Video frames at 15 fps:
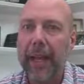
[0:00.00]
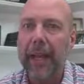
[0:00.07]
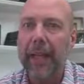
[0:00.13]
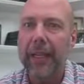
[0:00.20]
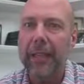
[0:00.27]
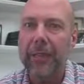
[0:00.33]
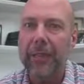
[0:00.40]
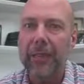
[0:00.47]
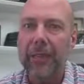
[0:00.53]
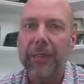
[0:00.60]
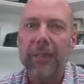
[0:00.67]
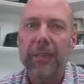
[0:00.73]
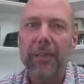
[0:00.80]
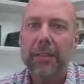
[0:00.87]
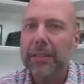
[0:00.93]
ask,
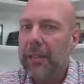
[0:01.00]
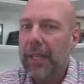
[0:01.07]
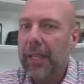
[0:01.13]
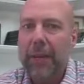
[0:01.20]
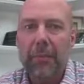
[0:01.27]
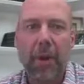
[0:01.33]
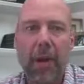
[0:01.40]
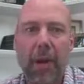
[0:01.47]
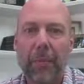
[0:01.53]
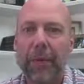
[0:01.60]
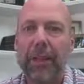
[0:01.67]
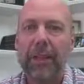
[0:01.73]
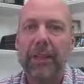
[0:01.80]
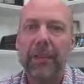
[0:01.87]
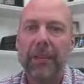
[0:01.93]
same
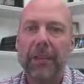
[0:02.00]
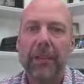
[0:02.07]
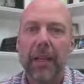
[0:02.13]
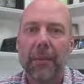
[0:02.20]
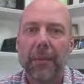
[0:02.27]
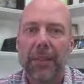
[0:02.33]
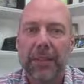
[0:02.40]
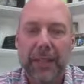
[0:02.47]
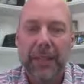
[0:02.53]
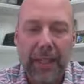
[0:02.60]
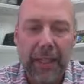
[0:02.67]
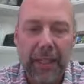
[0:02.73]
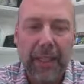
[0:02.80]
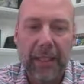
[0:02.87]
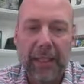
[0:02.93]
property, I'm going to
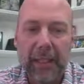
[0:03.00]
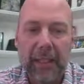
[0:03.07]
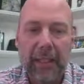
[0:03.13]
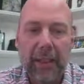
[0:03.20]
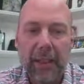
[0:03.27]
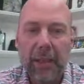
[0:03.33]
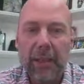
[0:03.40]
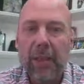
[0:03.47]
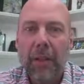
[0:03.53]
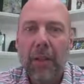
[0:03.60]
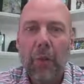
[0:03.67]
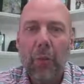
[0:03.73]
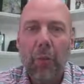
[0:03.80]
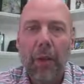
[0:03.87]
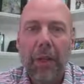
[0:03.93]
say,
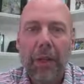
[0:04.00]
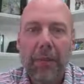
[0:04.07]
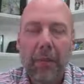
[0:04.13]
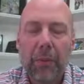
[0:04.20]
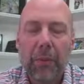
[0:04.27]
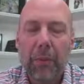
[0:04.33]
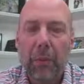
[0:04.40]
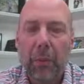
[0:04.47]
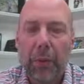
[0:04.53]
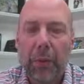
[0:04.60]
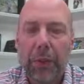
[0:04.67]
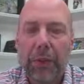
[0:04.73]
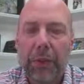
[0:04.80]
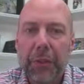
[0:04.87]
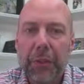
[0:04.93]
what
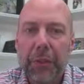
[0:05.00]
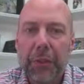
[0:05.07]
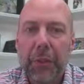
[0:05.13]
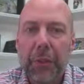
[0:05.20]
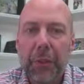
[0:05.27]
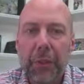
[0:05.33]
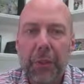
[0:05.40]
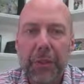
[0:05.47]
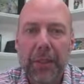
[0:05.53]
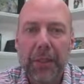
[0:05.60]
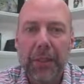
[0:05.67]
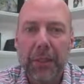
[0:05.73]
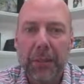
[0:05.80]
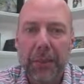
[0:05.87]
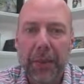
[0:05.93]
would you
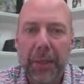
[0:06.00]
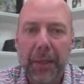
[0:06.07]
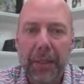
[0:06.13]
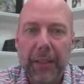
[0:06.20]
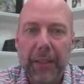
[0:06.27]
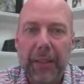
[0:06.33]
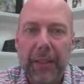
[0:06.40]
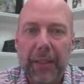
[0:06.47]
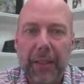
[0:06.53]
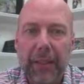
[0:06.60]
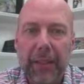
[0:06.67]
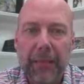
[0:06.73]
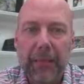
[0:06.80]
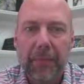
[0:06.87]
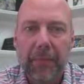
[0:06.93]
expect
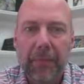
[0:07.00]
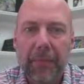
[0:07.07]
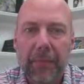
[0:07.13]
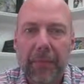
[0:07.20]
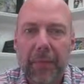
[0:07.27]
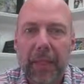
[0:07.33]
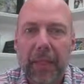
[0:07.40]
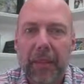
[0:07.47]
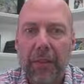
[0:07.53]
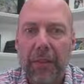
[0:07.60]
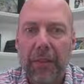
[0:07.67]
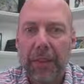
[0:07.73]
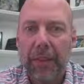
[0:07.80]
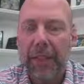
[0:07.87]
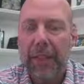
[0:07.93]

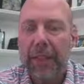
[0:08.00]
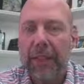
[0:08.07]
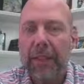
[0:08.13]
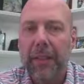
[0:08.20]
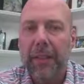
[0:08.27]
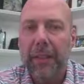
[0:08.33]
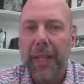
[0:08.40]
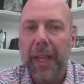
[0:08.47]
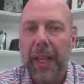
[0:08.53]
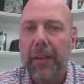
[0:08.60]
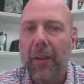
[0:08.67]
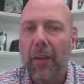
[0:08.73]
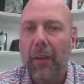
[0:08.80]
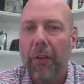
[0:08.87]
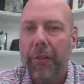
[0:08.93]
the
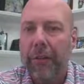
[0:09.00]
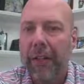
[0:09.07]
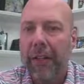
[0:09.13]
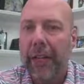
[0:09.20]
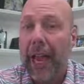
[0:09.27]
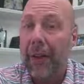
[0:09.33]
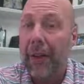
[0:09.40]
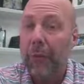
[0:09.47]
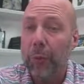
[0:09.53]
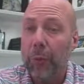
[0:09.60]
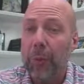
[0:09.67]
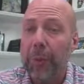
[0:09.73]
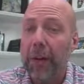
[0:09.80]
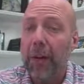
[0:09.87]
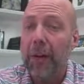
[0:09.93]
ARV, after
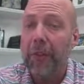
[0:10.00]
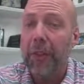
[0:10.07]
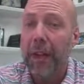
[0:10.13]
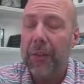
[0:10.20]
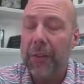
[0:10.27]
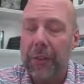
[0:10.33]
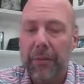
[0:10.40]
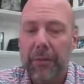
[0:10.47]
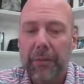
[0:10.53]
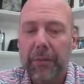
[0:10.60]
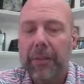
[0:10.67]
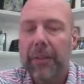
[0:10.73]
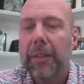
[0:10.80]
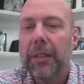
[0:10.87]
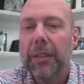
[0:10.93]
repair value,
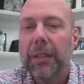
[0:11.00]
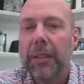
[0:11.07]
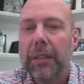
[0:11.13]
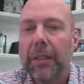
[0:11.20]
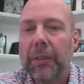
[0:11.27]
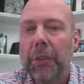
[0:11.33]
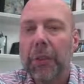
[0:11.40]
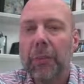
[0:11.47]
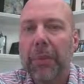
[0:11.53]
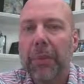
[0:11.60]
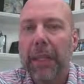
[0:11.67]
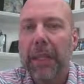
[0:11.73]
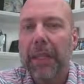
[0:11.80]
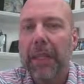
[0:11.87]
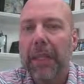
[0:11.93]
to
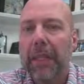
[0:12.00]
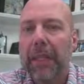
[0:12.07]
be